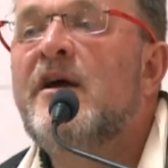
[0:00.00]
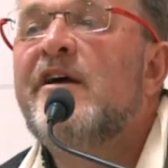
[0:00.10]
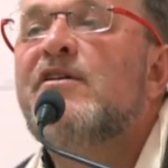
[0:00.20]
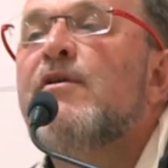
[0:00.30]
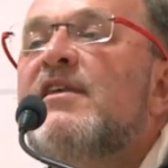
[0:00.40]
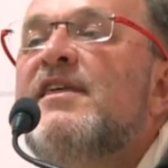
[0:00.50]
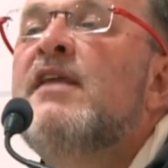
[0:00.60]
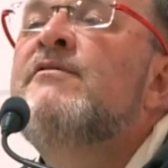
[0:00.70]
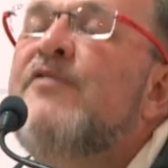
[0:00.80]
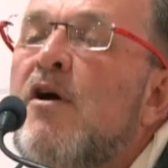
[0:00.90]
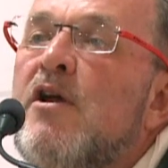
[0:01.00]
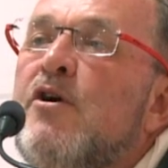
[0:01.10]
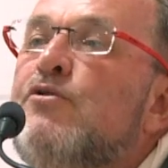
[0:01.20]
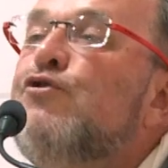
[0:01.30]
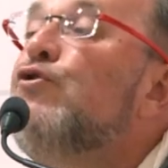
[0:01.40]
So there then
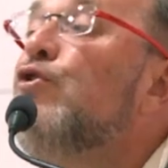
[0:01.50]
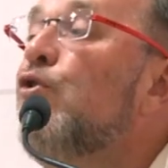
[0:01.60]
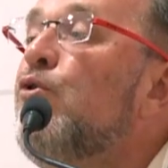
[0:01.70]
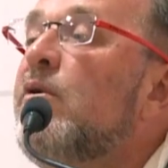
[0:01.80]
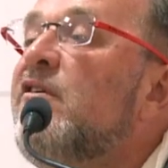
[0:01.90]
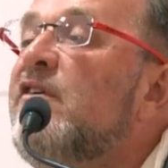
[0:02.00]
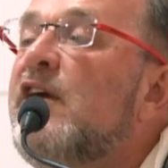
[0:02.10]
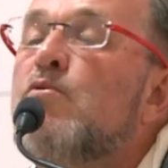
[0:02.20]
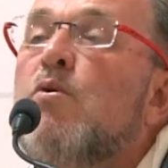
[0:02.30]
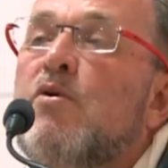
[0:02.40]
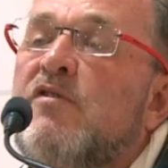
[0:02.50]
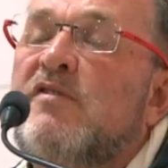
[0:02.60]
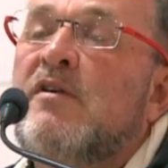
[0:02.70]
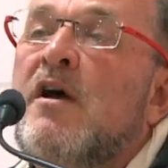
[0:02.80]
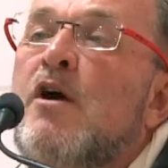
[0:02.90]
follow two Sikh wars,